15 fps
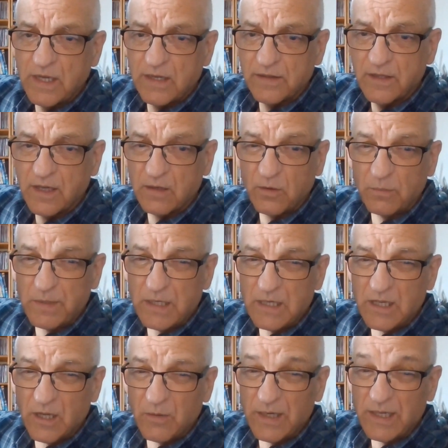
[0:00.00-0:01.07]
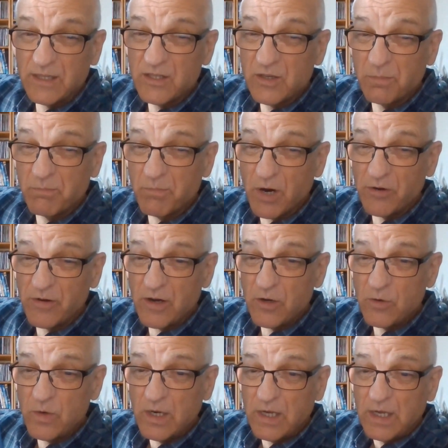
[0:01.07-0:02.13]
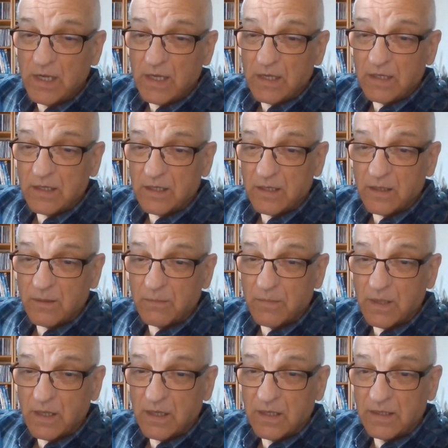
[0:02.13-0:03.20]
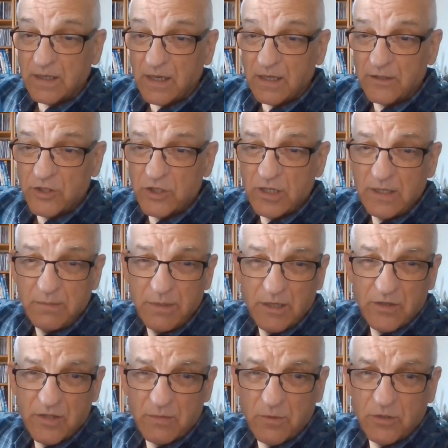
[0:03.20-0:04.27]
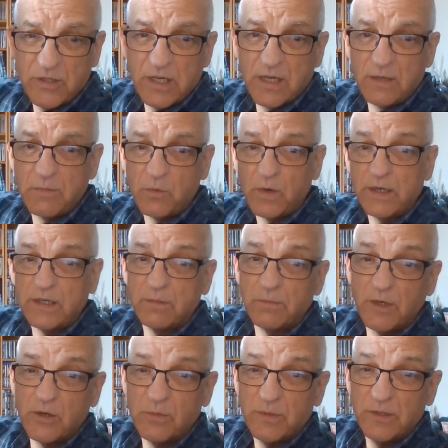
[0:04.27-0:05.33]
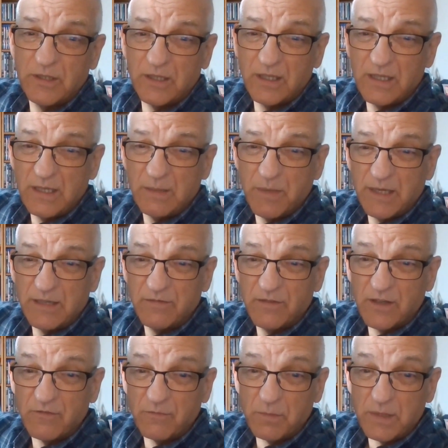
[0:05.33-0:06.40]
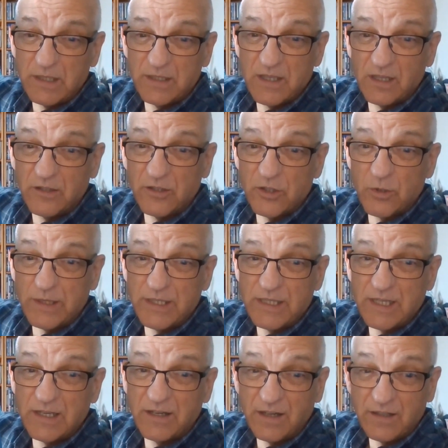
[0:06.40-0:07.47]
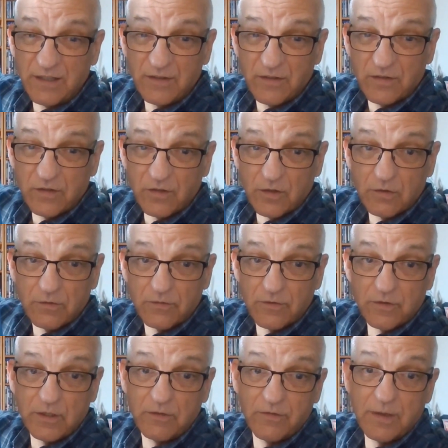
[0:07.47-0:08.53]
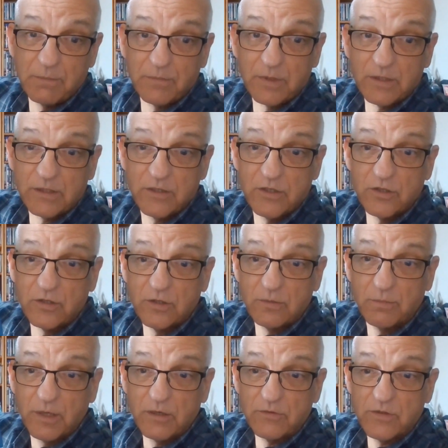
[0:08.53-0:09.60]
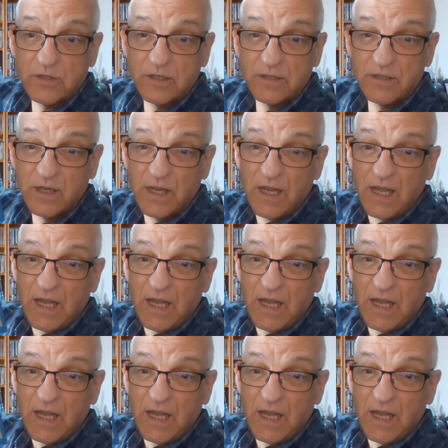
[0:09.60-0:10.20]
yeah that will be going tomorrow um, and actually because i'm on time away at the moment ebay have given me until the 29th of november to post this